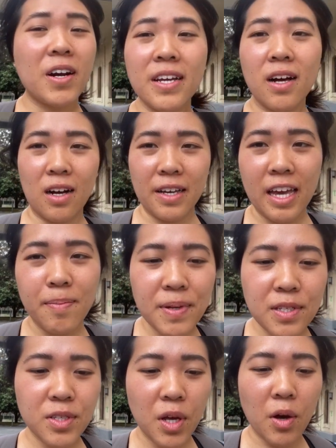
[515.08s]
already on
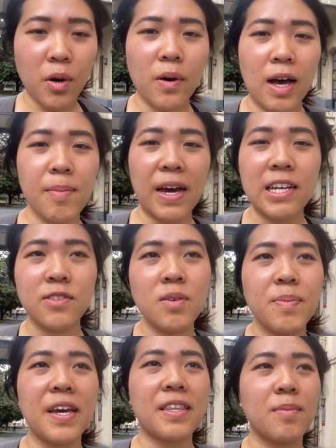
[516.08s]
campus, so I might as well
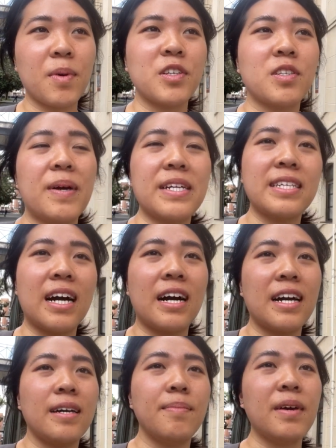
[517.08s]
make the most of my
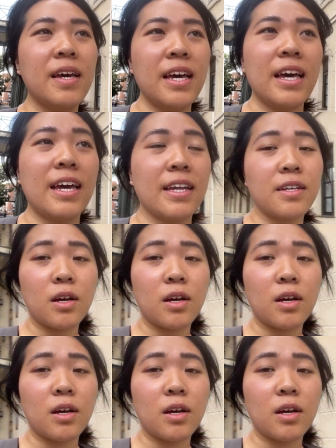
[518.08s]
time and